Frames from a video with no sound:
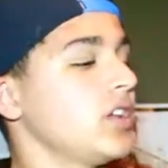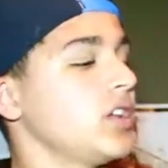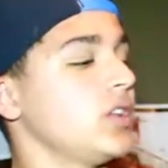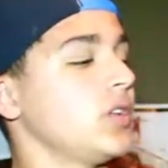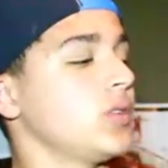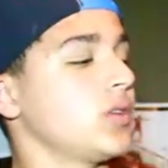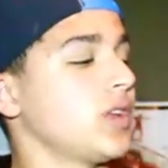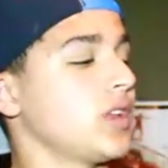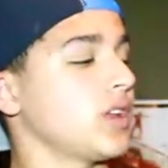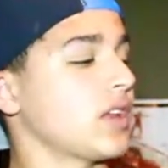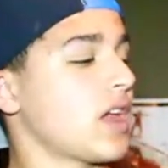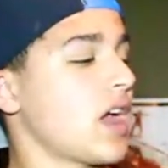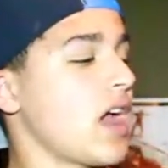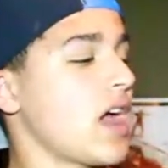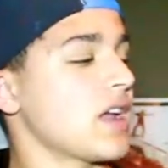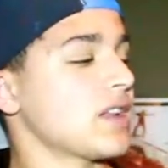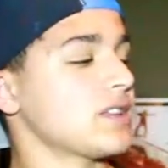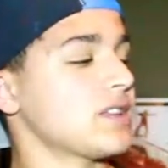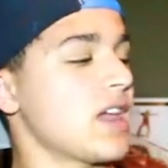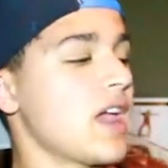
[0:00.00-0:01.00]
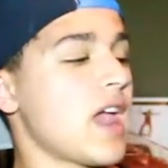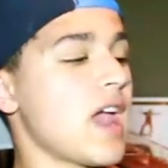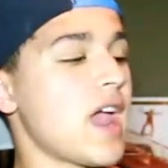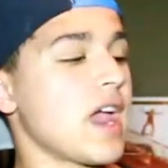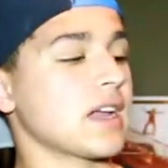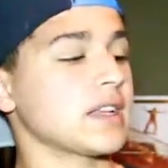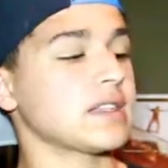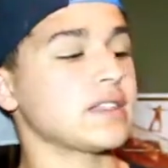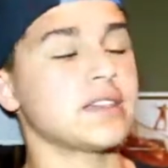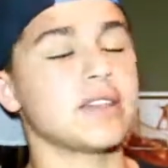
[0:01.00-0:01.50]
you can
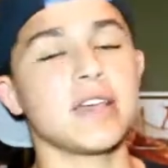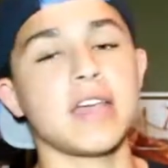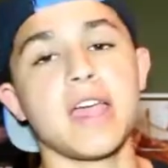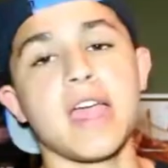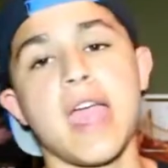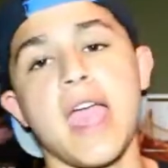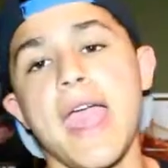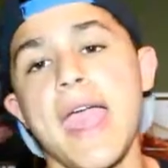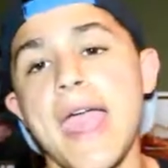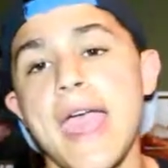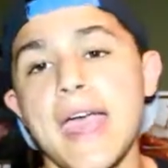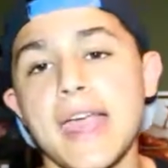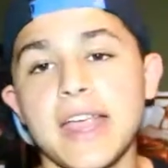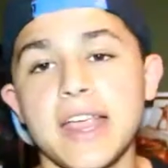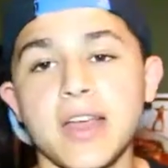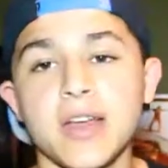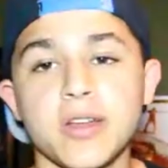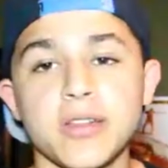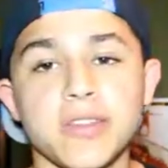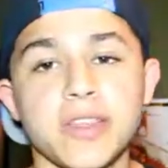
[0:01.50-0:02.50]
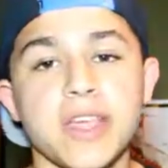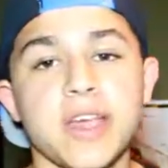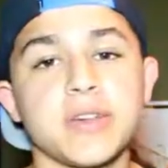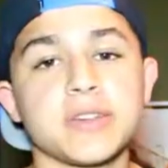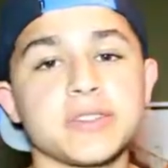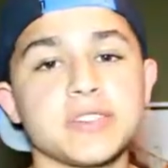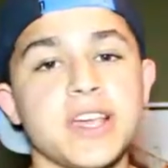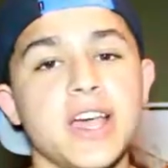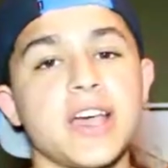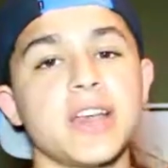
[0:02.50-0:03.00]
contact
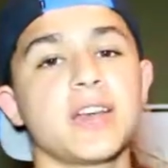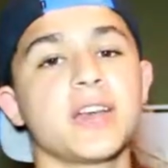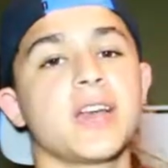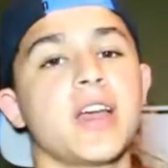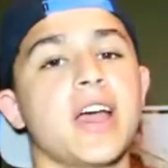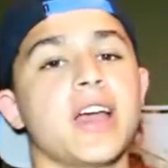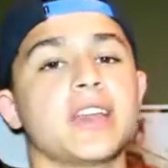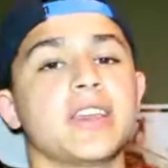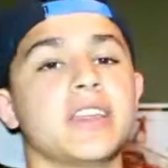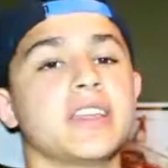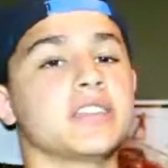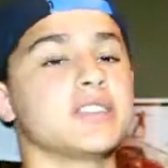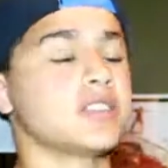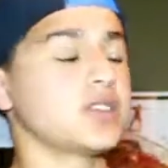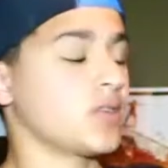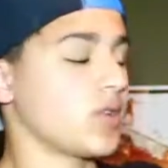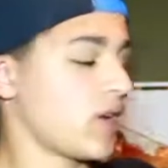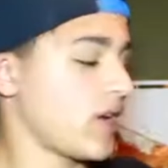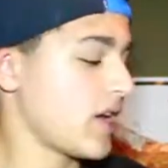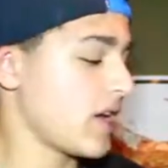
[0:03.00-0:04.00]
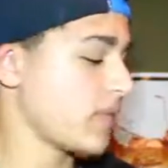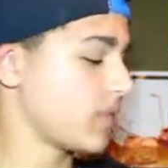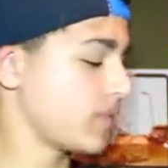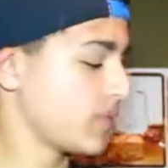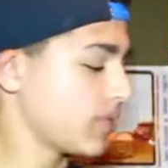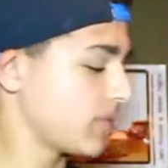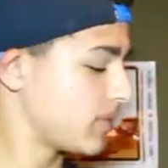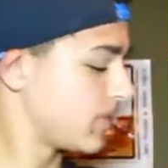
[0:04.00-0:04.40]
@AaronTheOutsider on Instagram,